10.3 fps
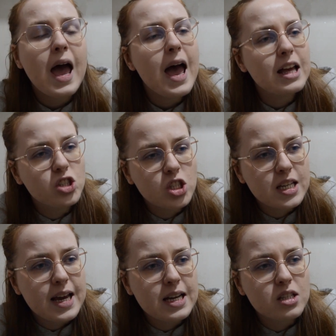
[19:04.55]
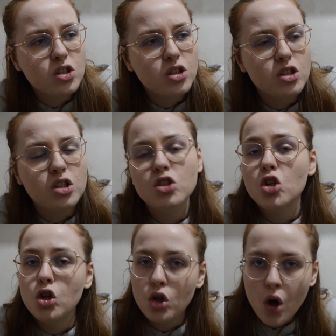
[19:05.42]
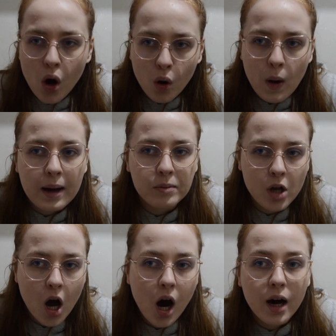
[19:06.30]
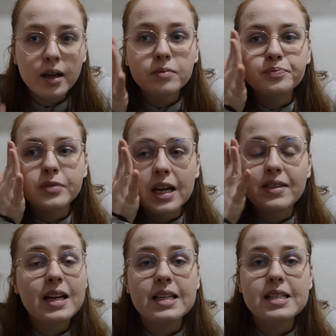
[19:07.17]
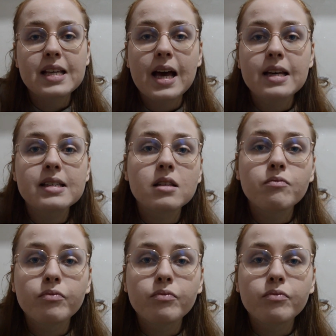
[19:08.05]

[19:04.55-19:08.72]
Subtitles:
And she answers, no, I'm not. And then he says,